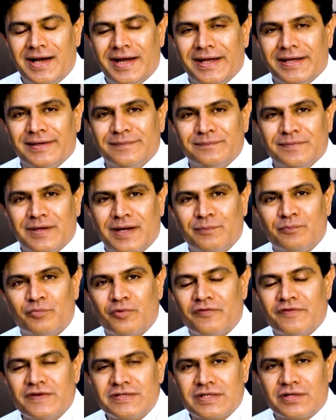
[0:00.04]
Hi, I'm
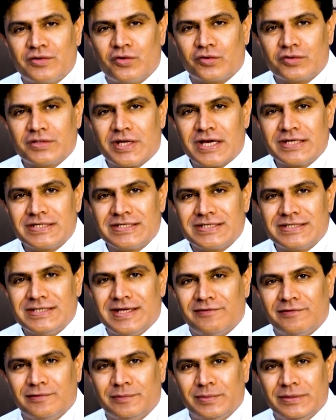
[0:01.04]
Professor Doctor Ashish
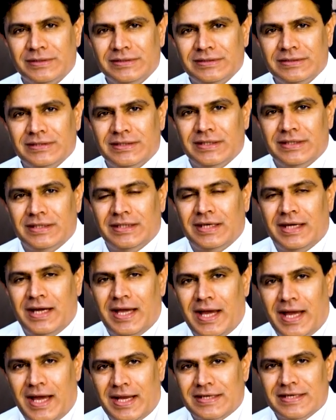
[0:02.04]
Davalbhakta
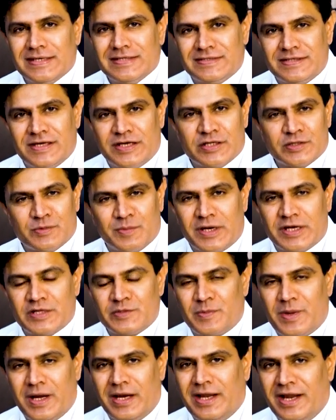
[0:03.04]
at Aesthetics
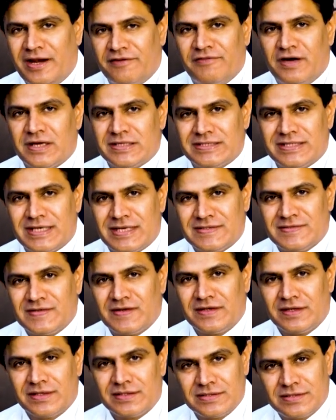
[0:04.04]
Medispine, Advanced
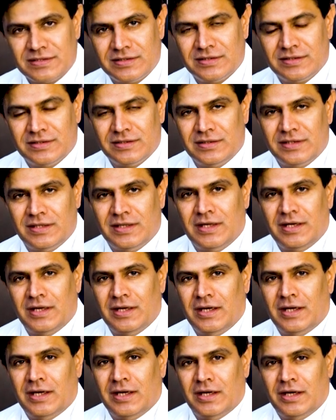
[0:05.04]
Aesthetics.
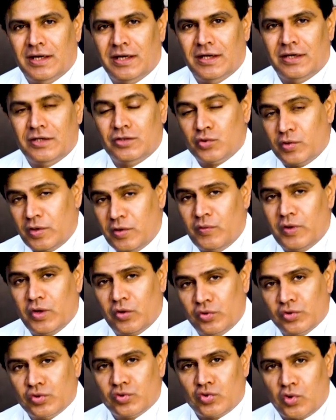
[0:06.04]
Today we
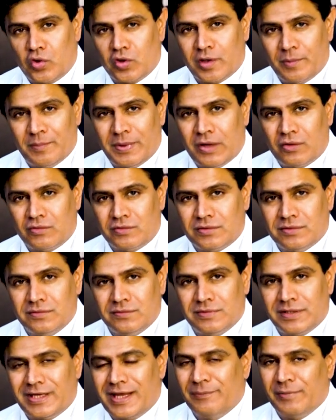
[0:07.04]
are going to talk about
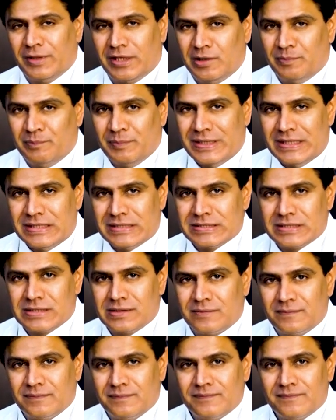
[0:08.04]
chemical
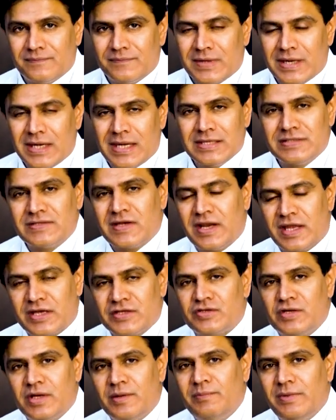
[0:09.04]
peels. It's an
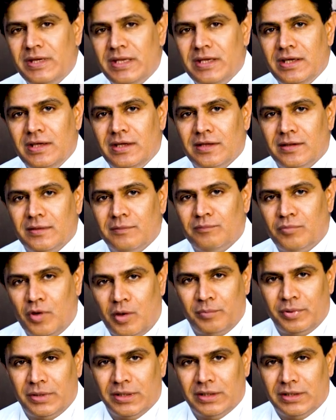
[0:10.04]
extremely
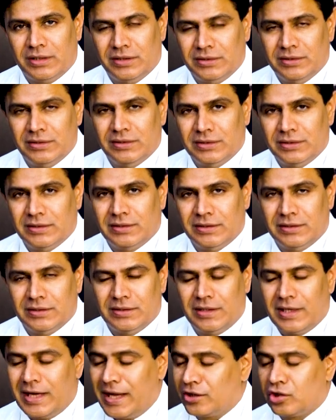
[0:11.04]
popular
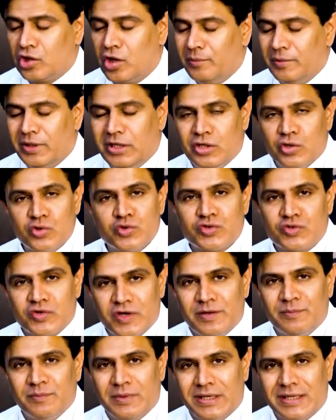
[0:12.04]
and commonly used
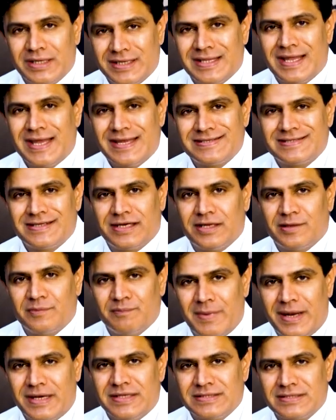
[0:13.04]
treatment in the
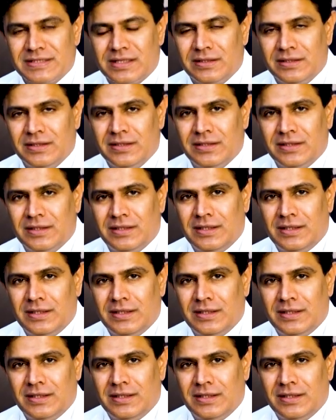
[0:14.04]
aesthetic medicine,